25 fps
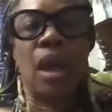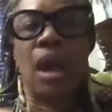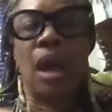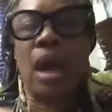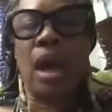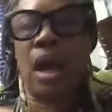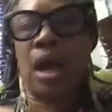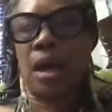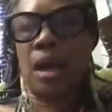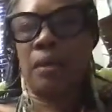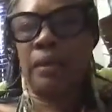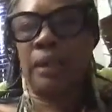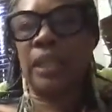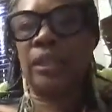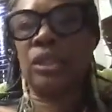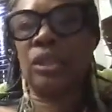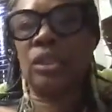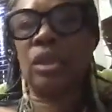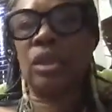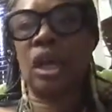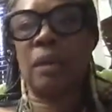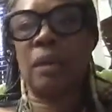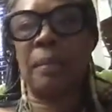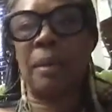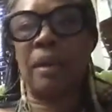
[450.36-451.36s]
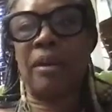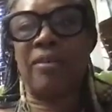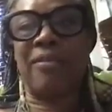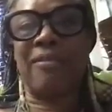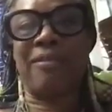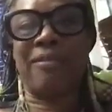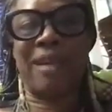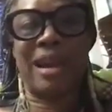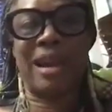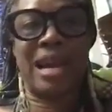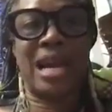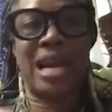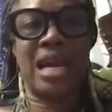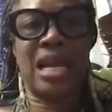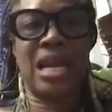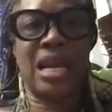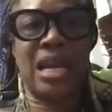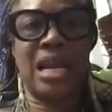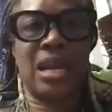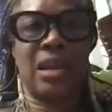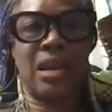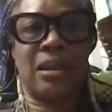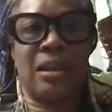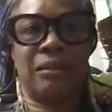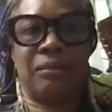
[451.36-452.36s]
Let's talk about
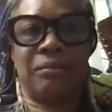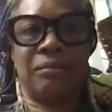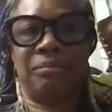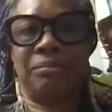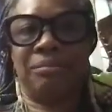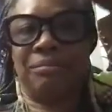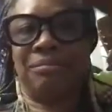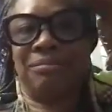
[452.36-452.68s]
grading.